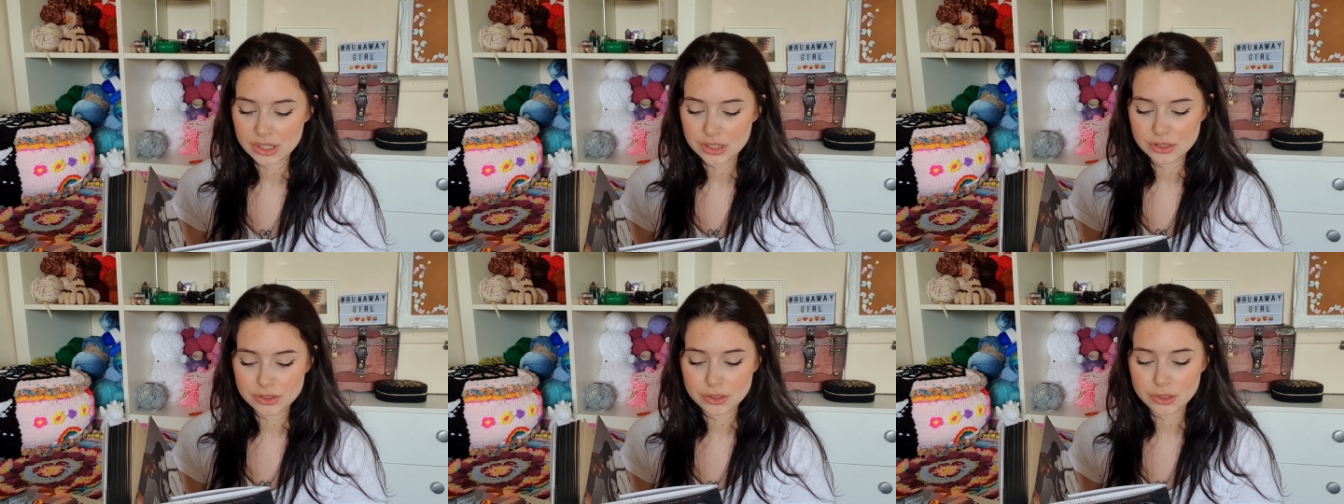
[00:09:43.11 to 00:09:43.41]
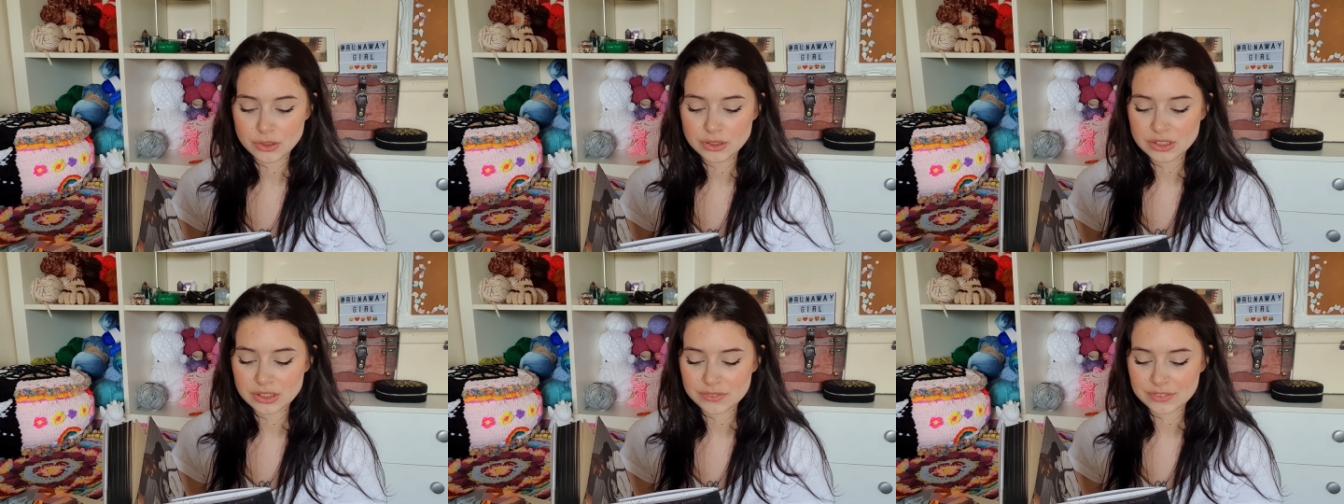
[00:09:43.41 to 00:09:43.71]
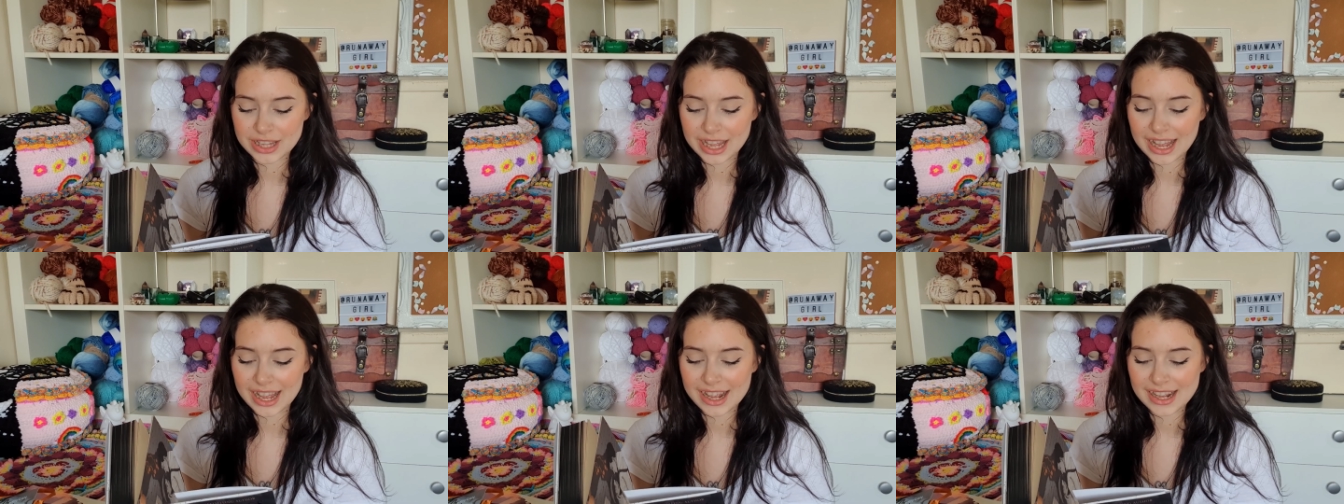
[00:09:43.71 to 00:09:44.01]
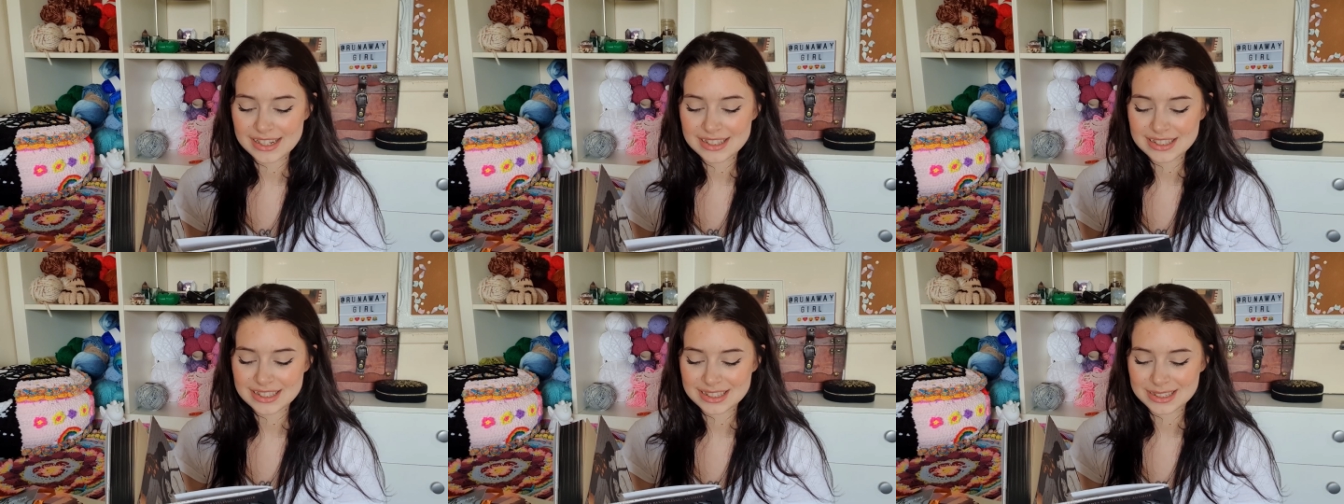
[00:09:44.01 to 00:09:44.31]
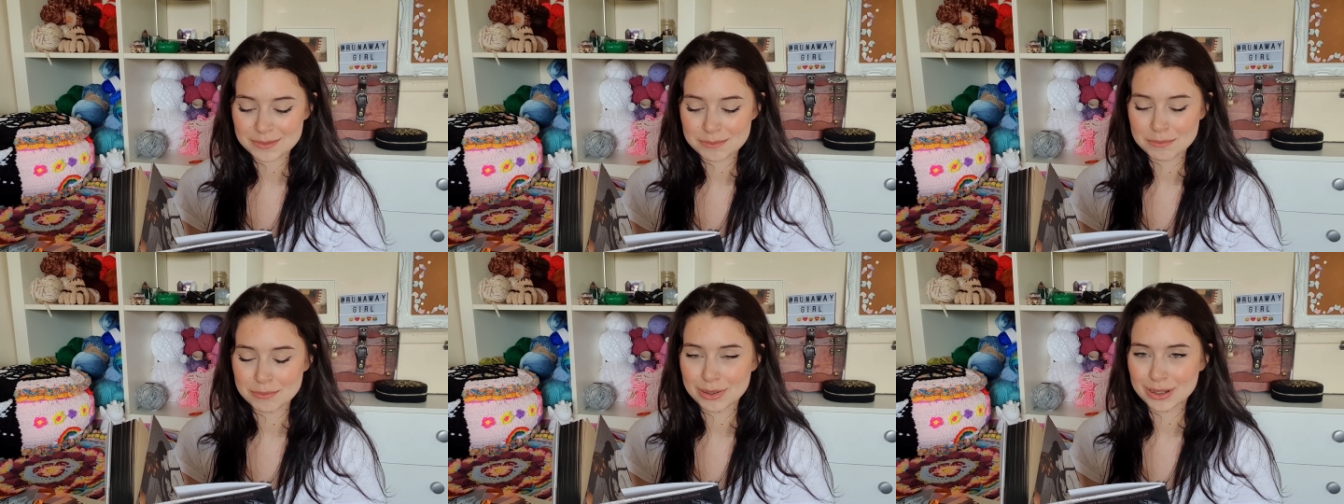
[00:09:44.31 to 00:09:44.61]
those of the
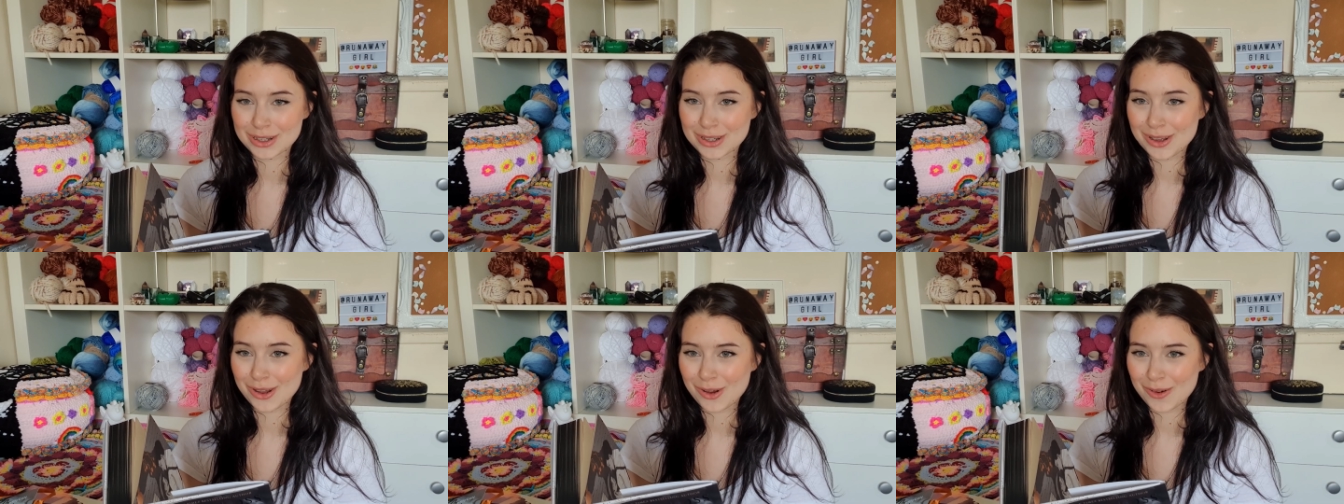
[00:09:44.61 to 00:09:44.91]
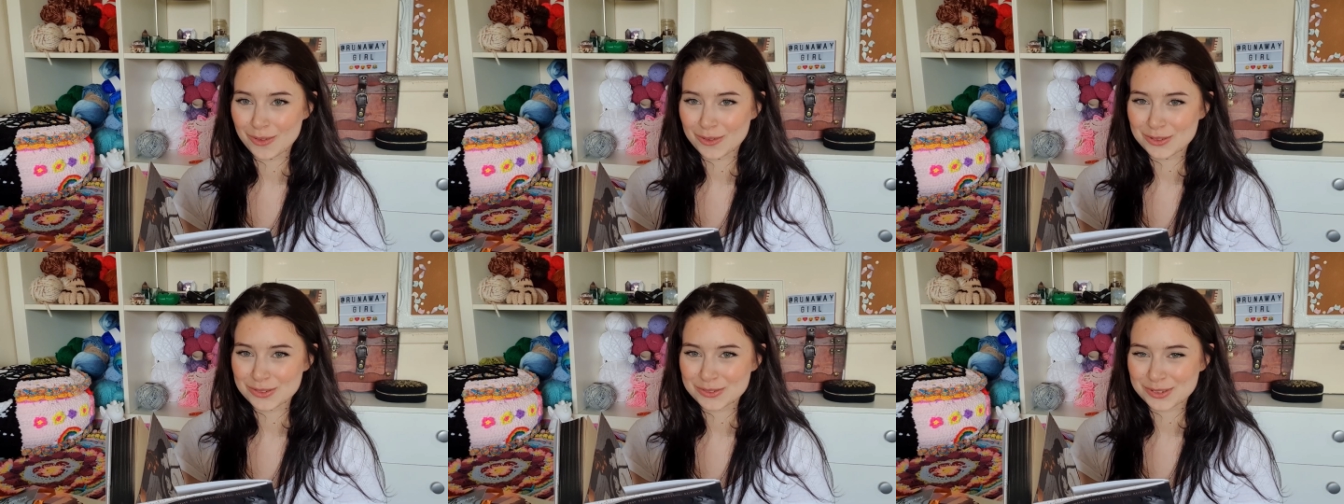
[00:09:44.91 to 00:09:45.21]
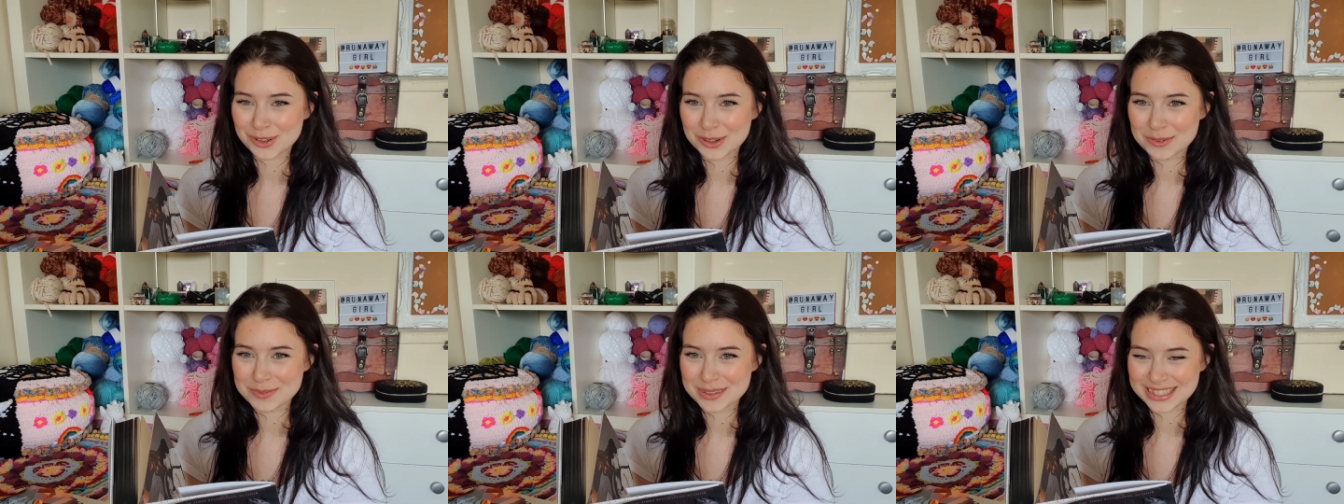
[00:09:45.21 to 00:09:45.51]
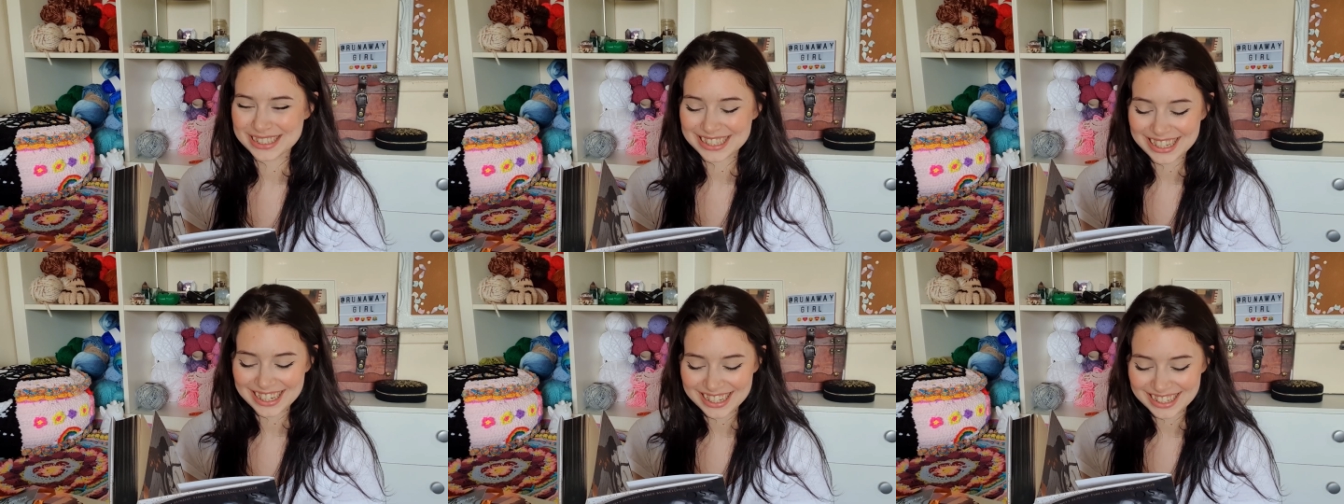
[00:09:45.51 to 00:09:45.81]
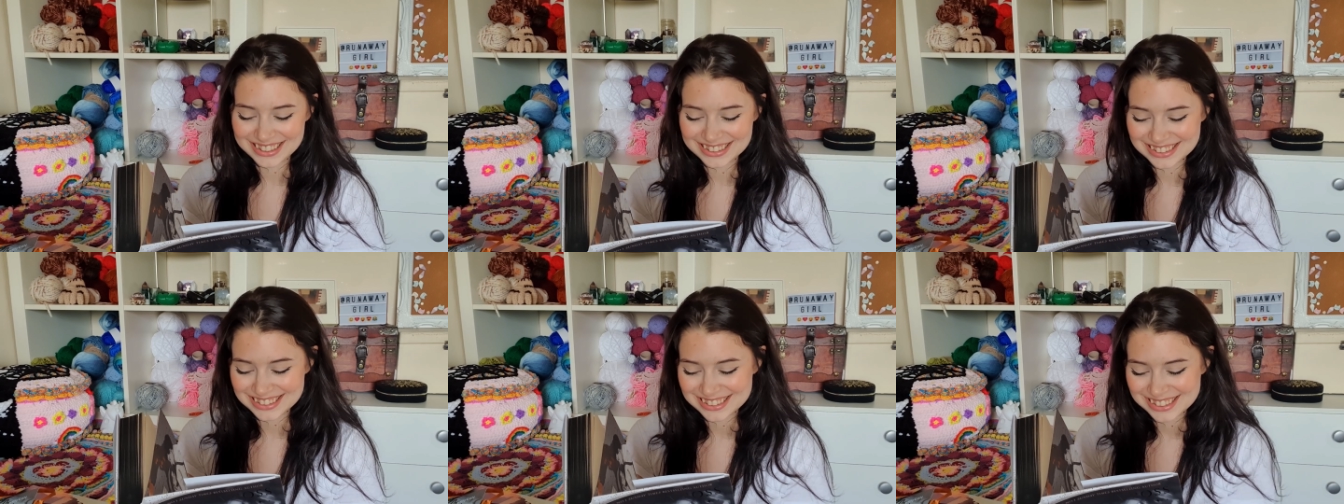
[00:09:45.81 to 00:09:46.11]
handsome but cold Roman
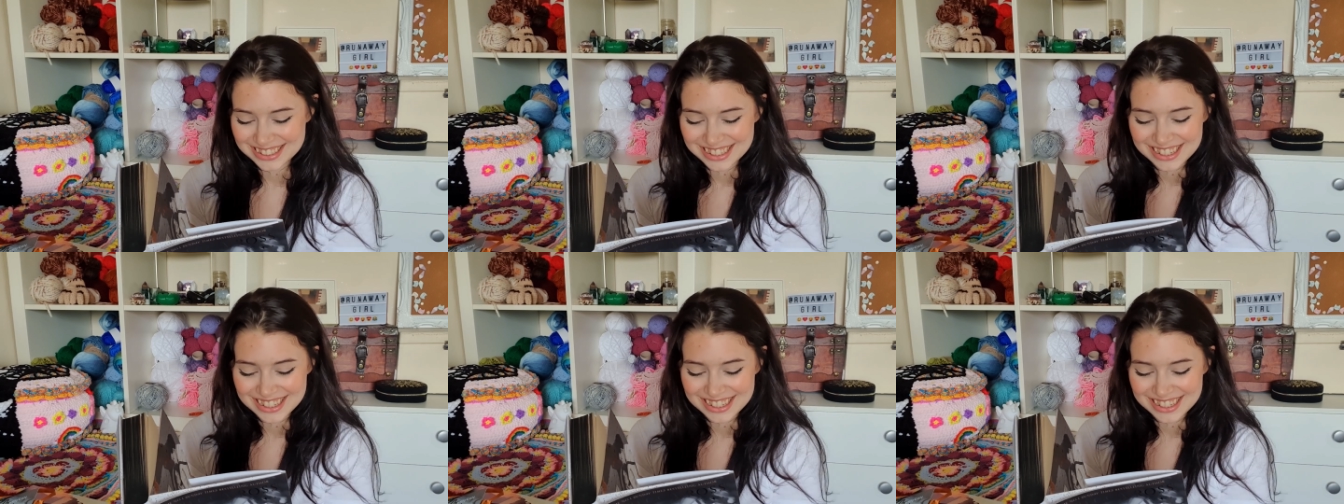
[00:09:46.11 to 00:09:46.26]
Kitt,